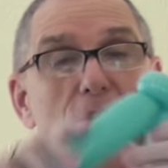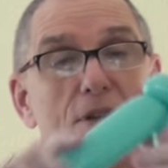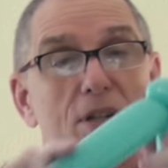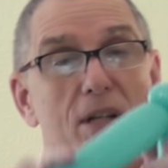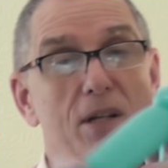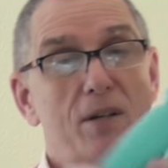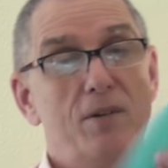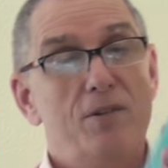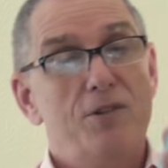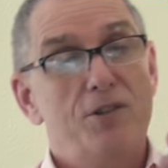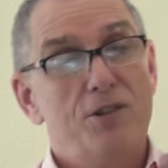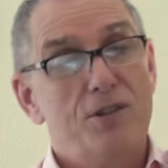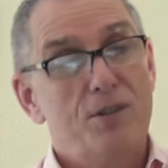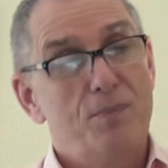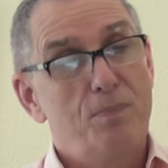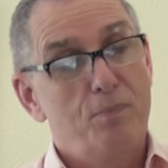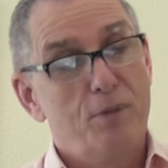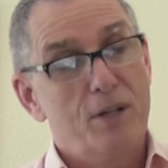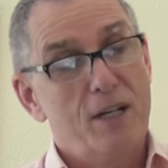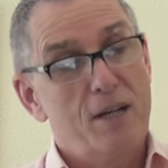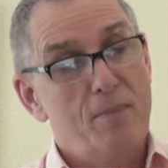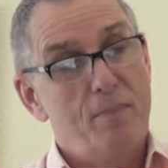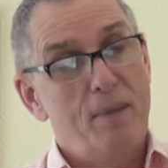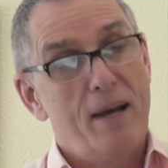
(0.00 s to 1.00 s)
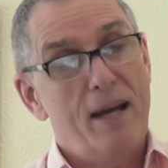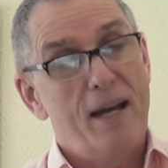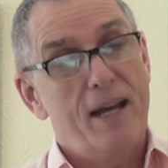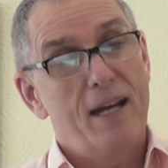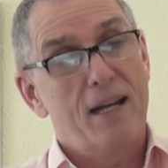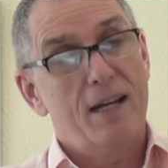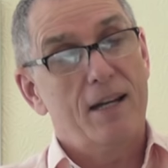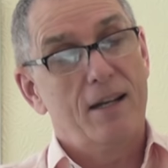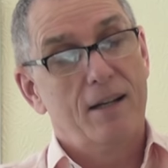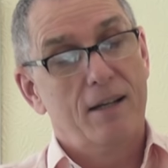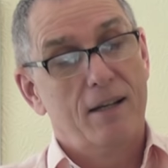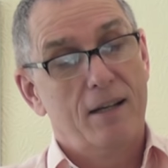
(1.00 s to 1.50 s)
so just bring it back,
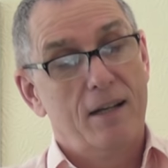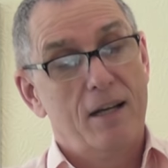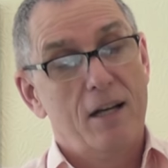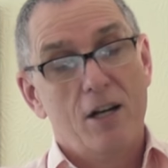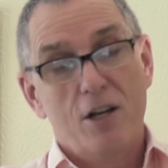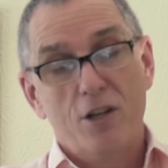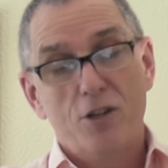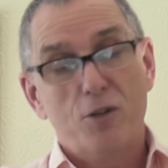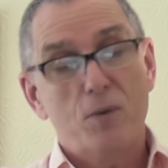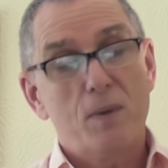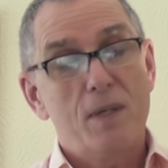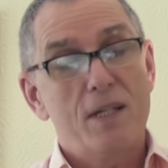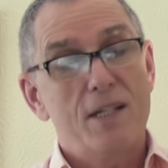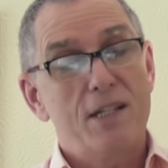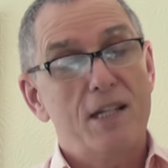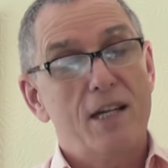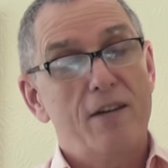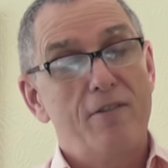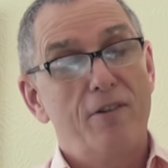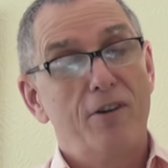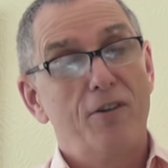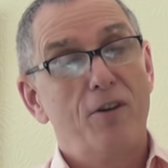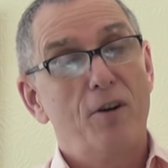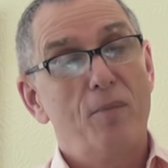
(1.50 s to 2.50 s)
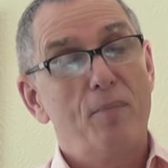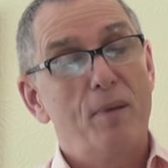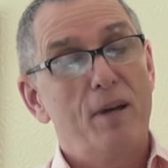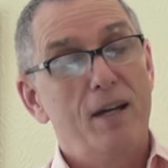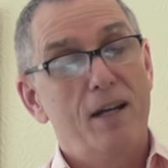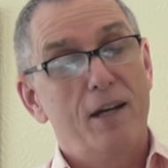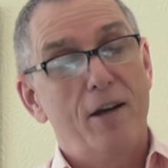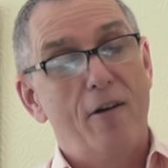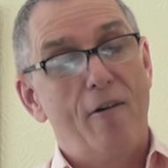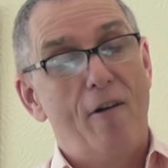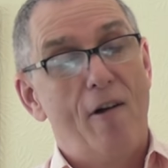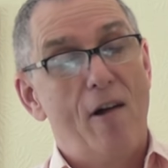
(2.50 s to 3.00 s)
squeeze here along a
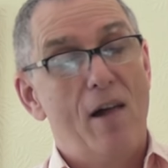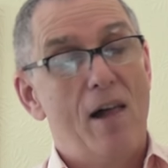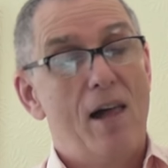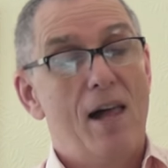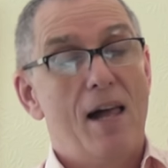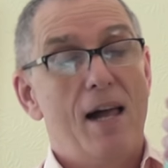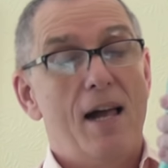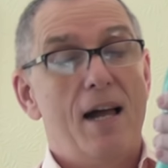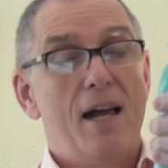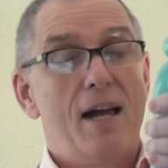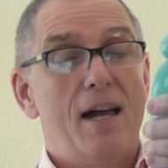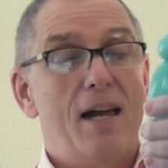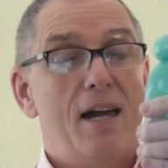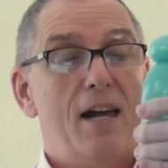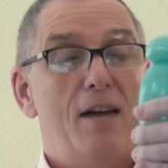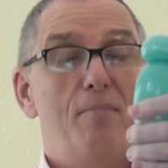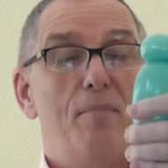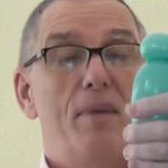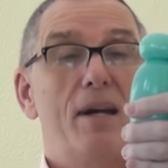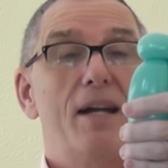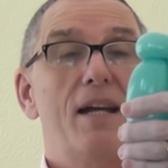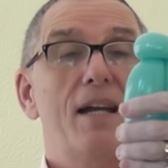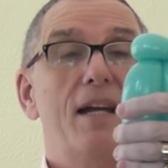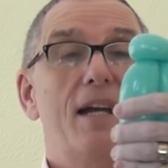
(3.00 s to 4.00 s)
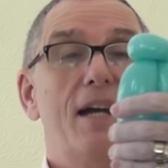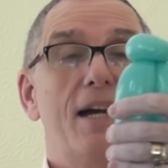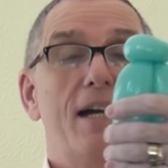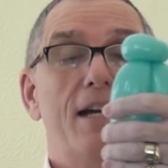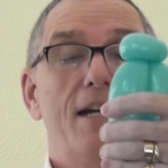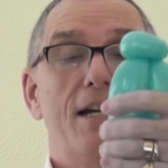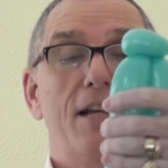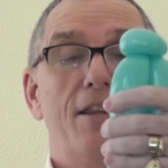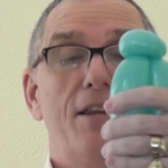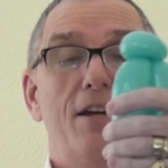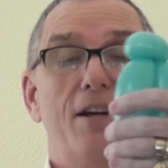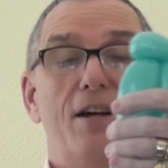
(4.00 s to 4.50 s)
bit and make
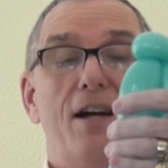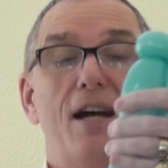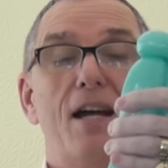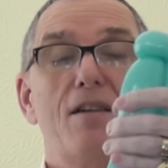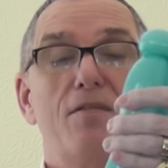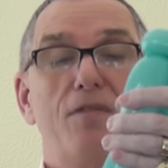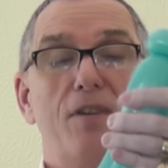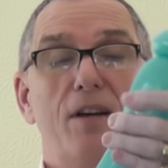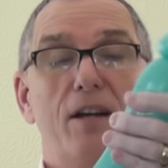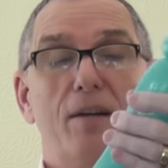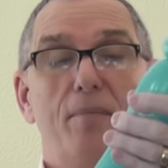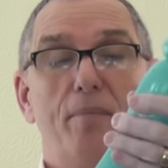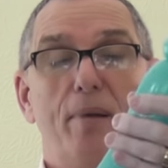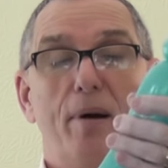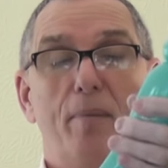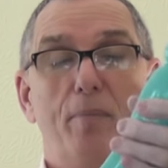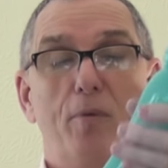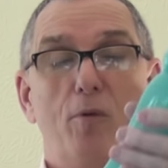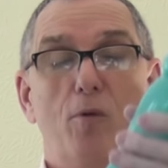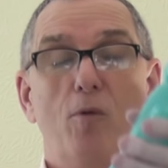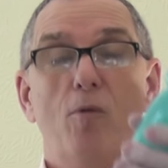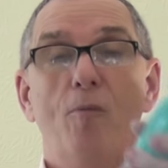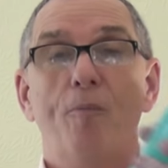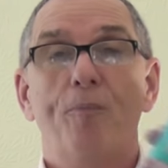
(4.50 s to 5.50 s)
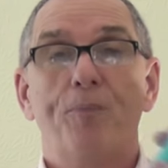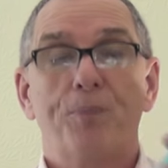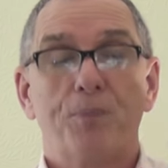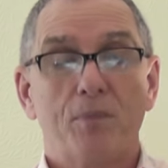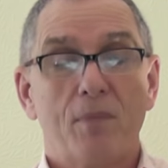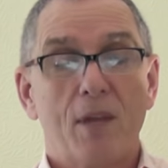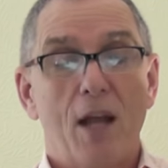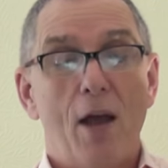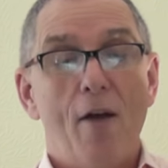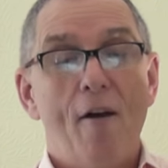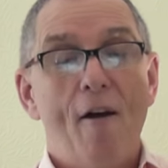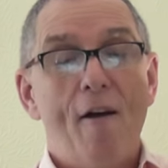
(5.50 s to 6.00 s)
another eight finger bubble.
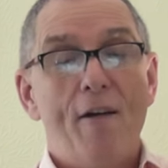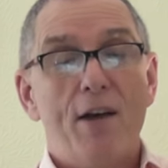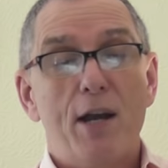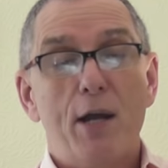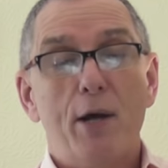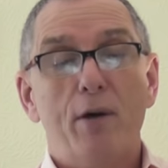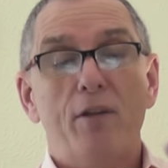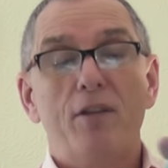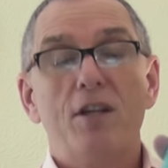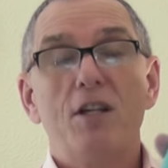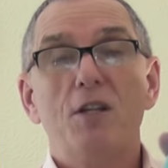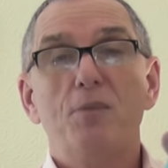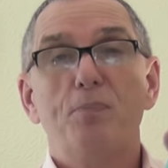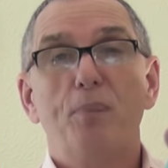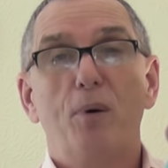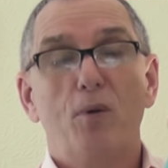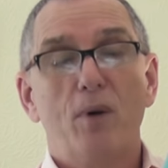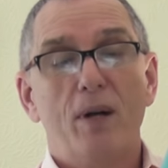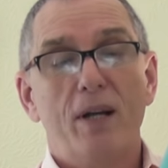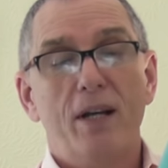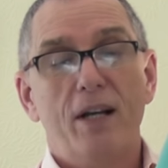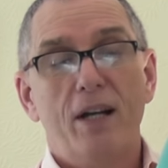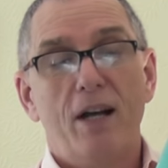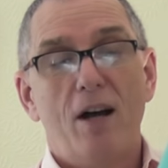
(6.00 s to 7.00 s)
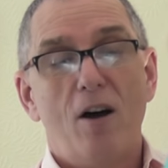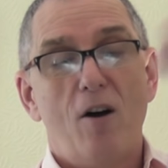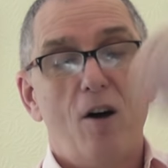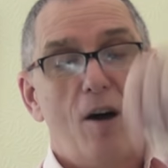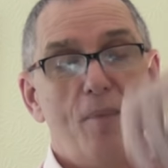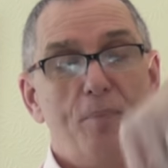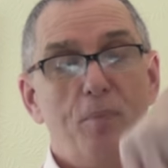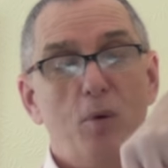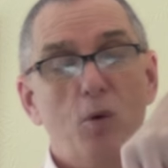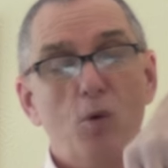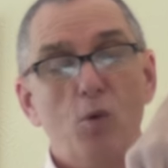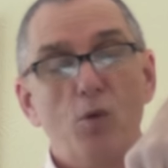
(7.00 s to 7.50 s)
Now at this point I
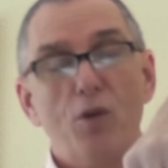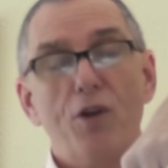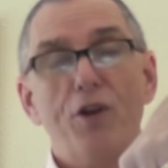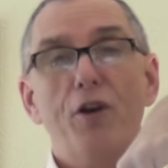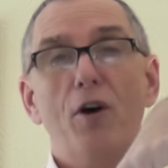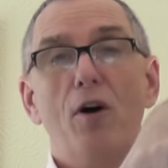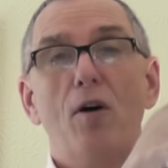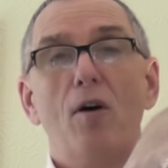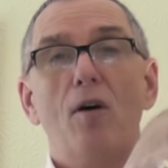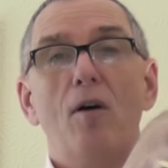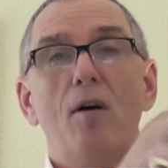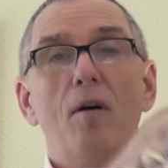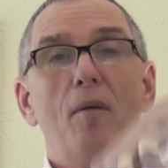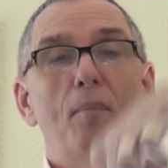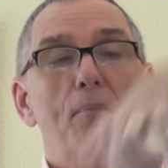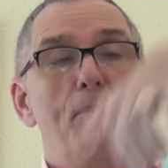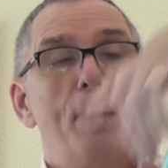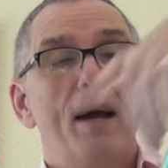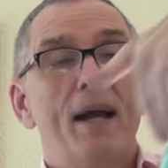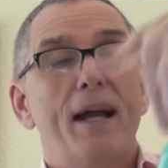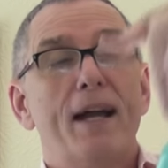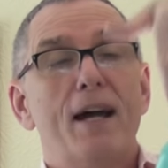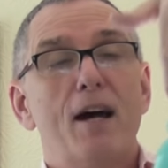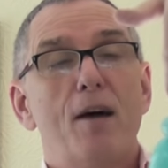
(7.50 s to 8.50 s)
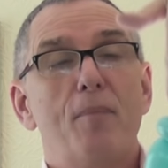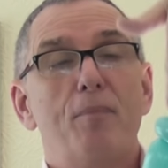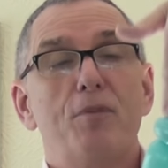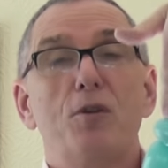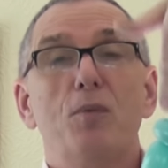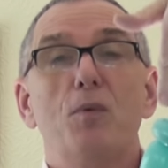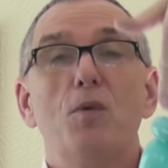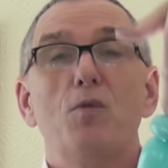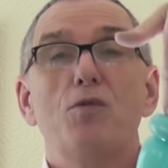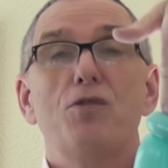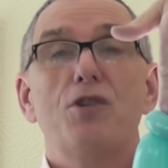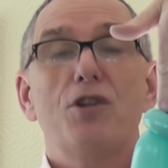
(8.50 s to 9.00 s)
pull the knot back up
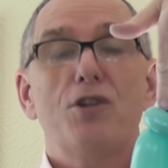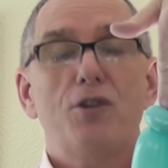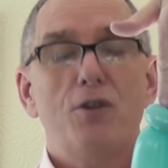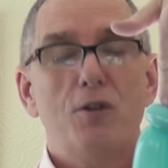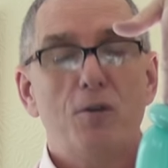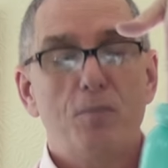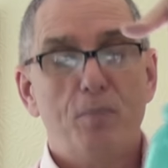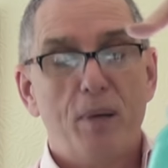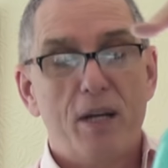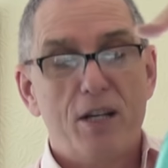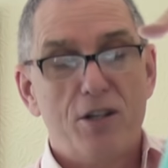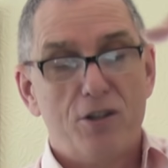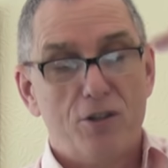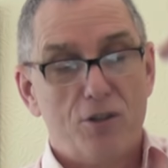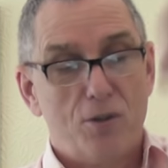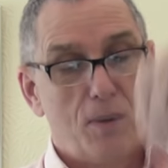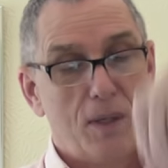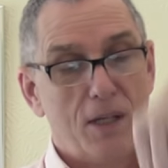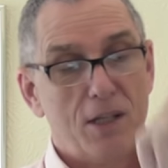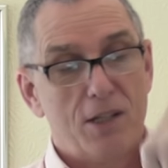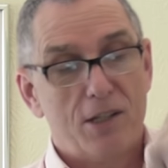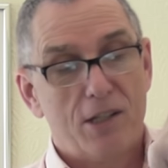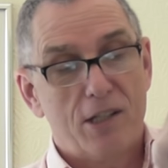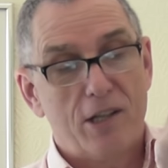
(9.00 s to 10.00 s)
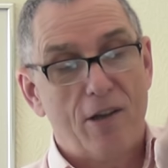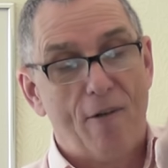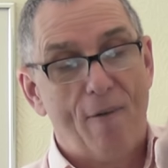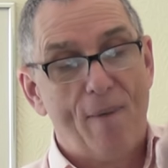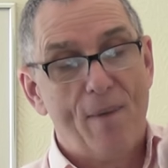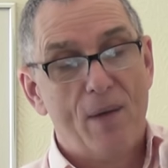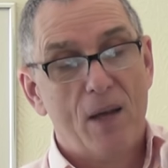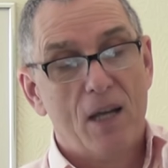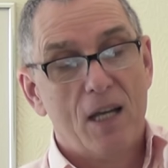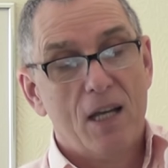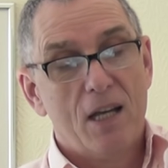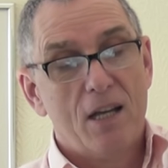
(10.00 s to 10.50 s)
towards the two pinch twists,
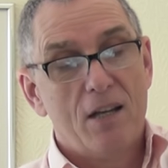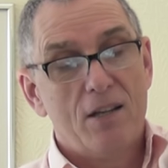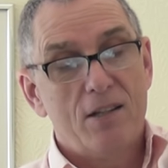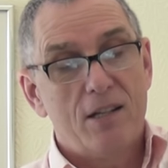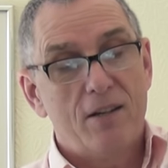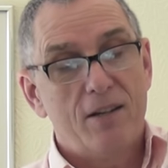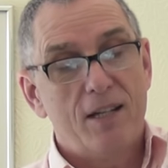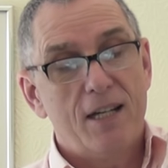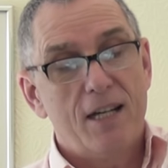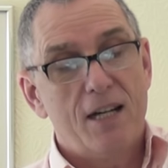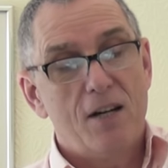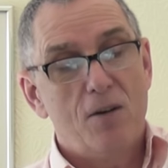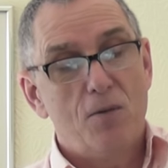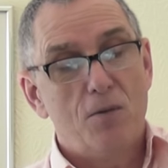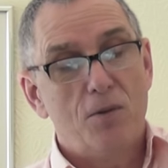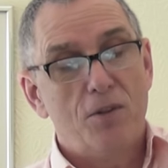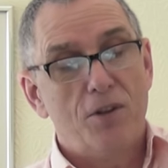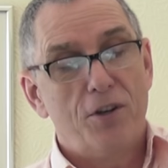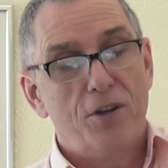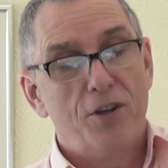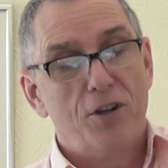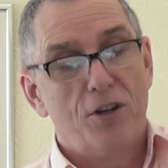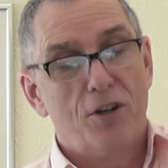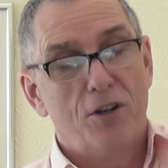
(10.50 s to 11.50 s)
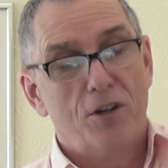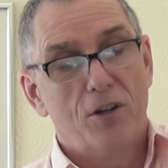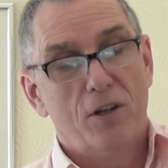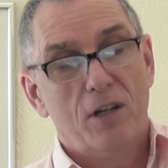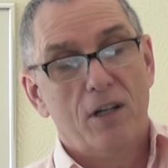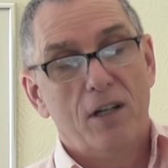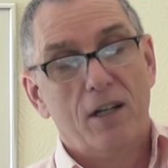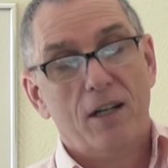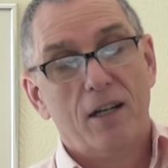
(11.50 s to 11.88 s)
so get hold of the knot,